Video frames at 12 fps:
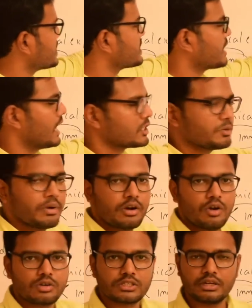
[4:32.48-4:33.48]
as calcium
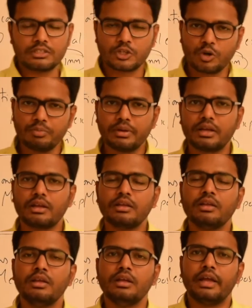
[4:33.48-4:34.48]
hydroxide should be
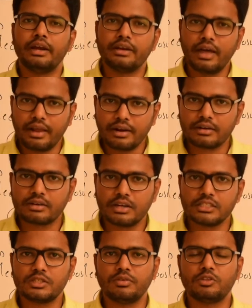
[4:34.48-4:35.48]
in direct
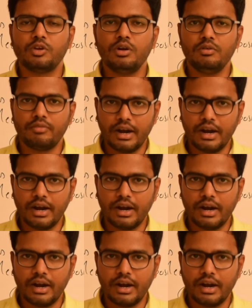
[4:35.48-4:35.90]
touch with your